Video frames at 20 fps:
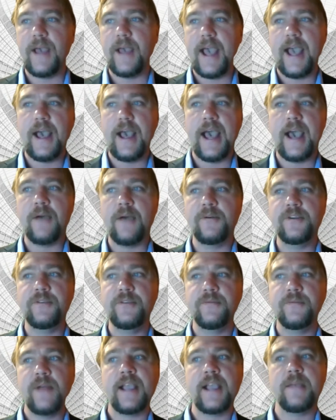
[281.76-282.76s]
how would you
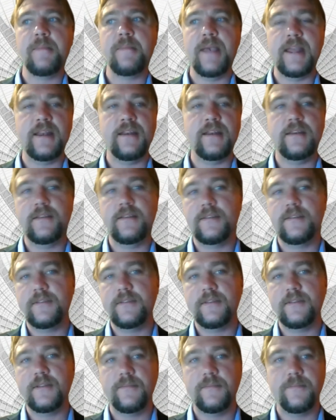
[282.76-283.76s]
recommend
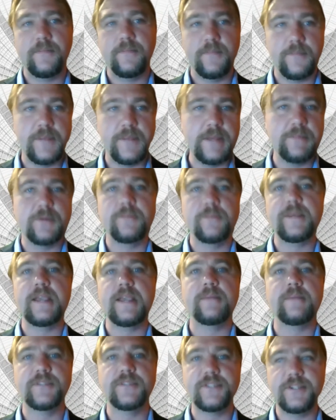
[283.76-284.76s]
people be
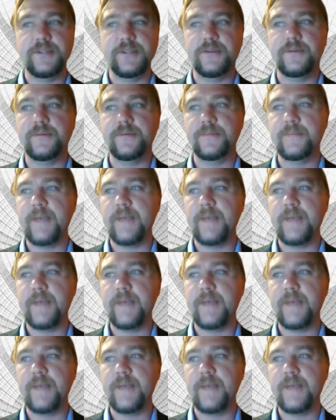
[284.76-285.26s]
able to